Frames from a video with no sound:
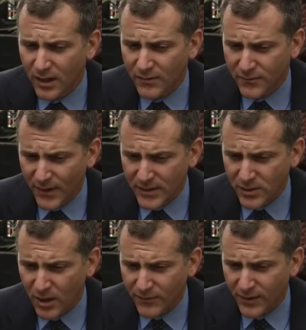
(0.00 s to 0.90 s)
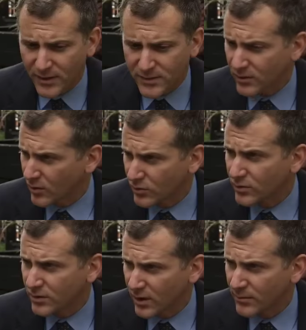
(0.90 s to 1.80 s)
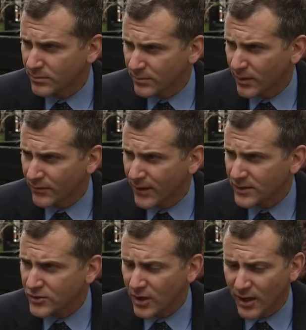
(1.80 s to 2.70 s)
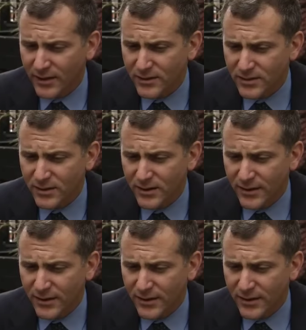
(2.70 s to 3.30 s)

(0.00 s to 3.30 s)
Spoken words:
face off against a local club, Belfast Giants.